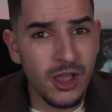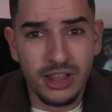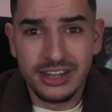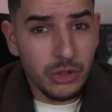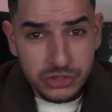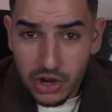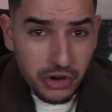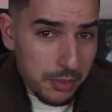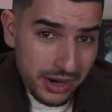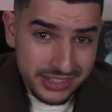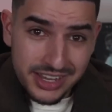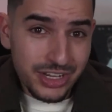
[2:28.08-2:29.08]
Lautaro
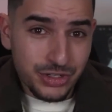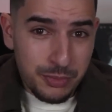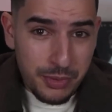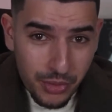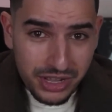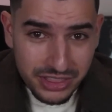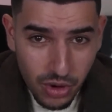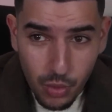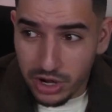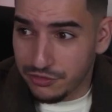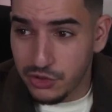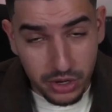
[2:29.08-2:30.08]
Martinez should be winning the
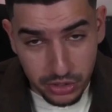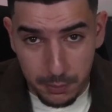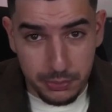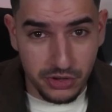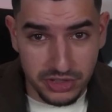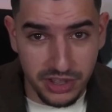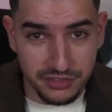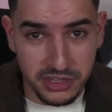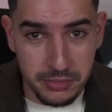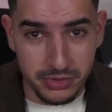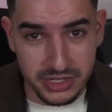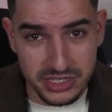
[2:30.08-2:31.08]
award if you want to go purely off
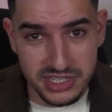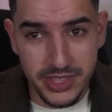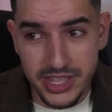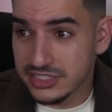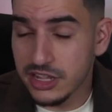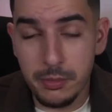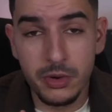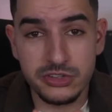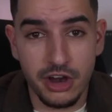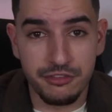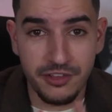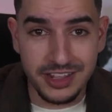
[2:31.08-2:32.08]
numbers. His numbers
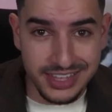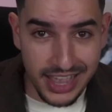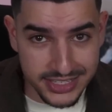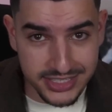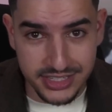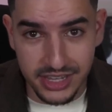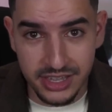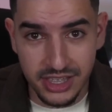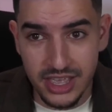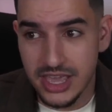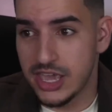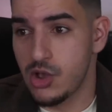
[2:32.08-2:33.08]
are fantastic.
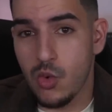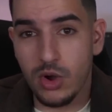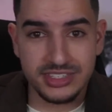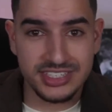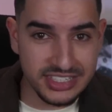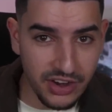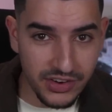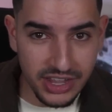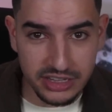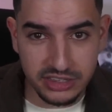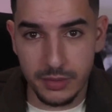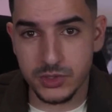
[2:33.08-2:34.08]
He won Serie
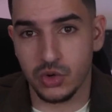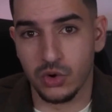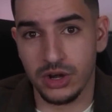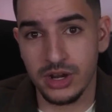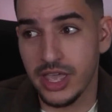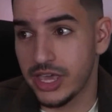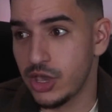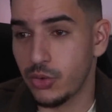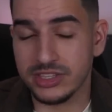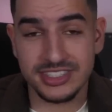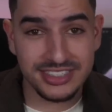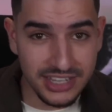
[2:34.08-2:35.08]
A top scorer. He
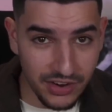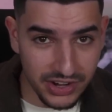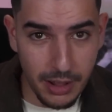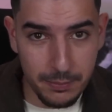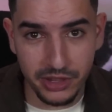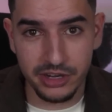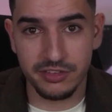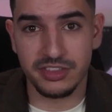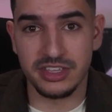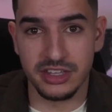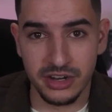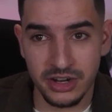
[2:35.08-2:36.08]
won Serie A player of the
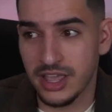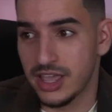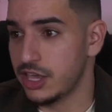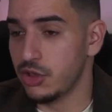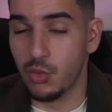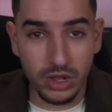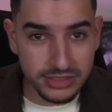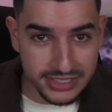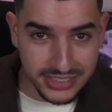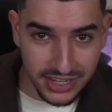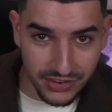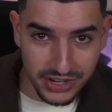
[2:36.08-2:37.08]
year. He won the
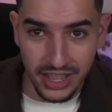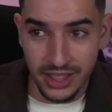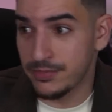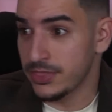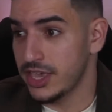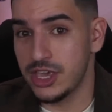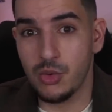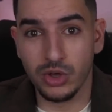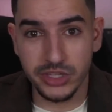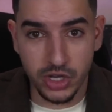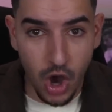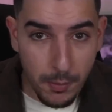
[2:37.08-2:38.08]
Serie A. He won
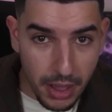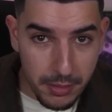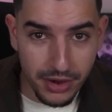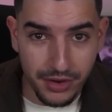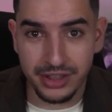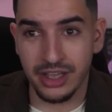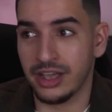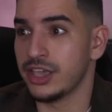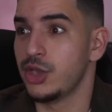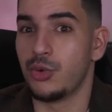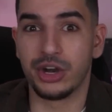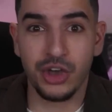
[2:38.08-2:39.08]
the Copa America.
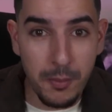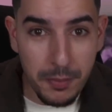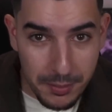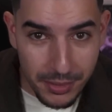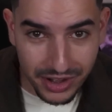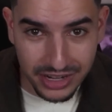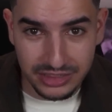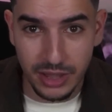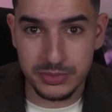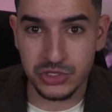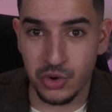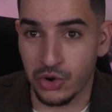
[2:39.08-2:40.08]
He won Copa America
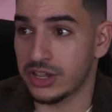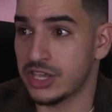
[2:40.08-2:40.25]
top scorer.